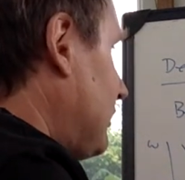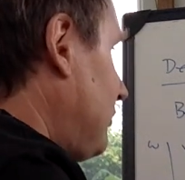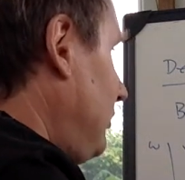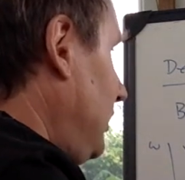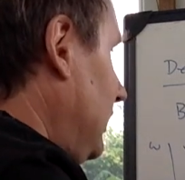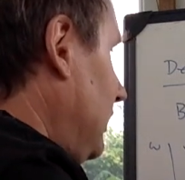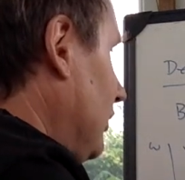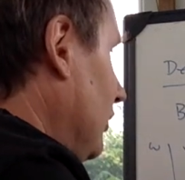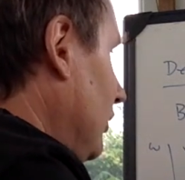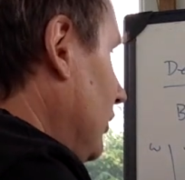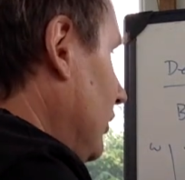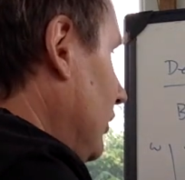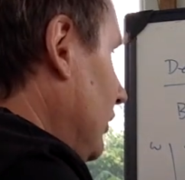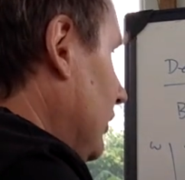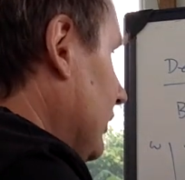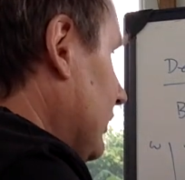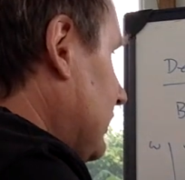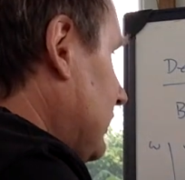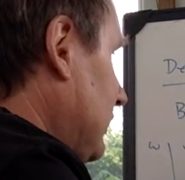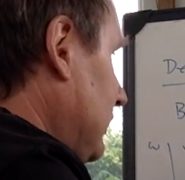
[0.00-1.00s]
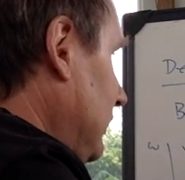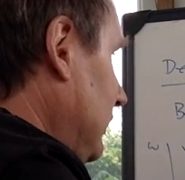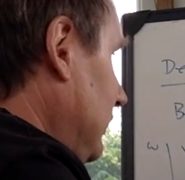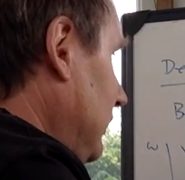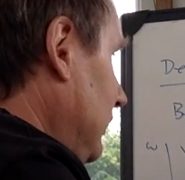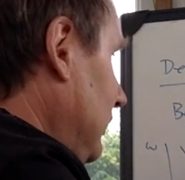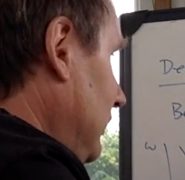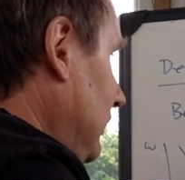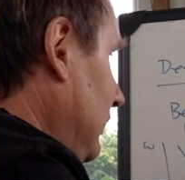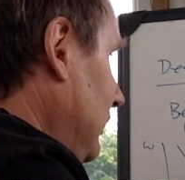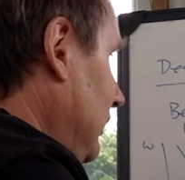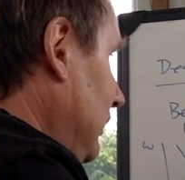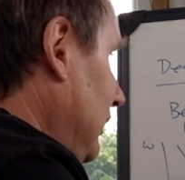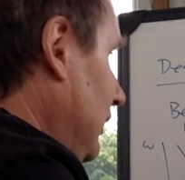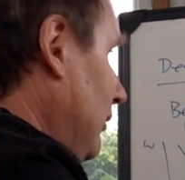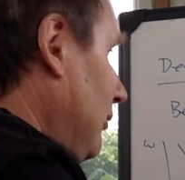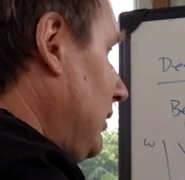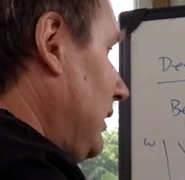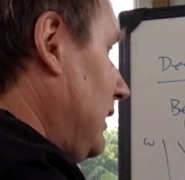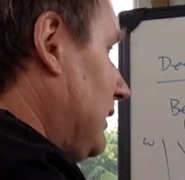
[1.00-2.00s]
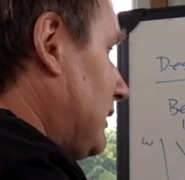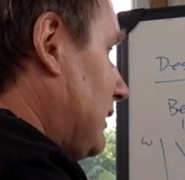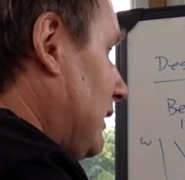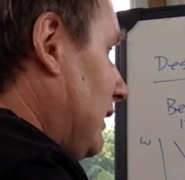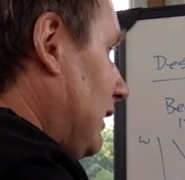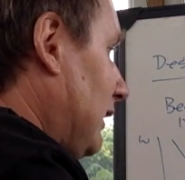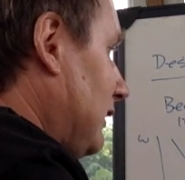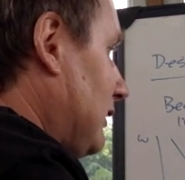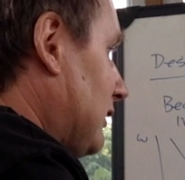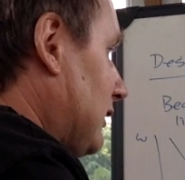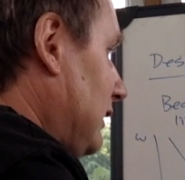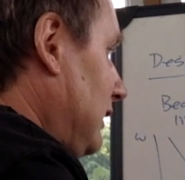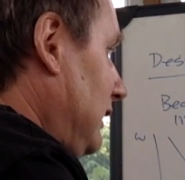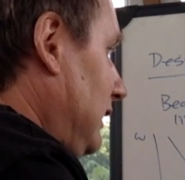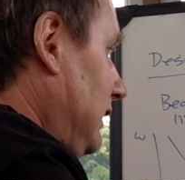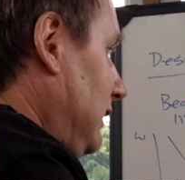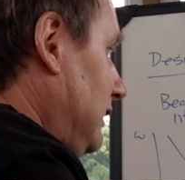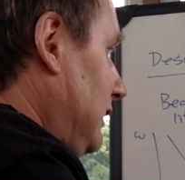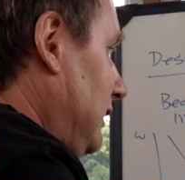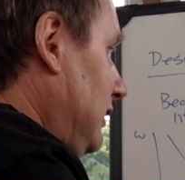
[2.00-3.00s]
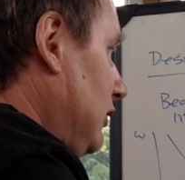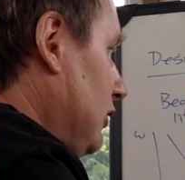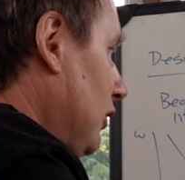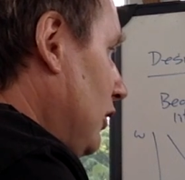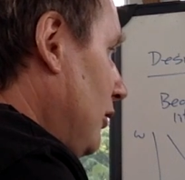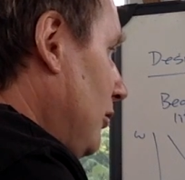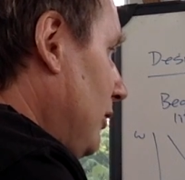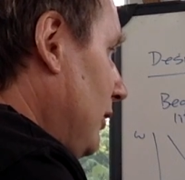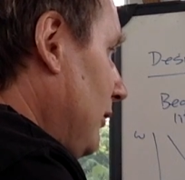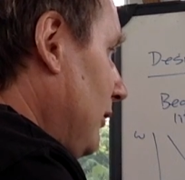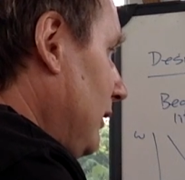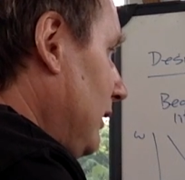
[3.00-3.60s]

because it's a nice, easy job.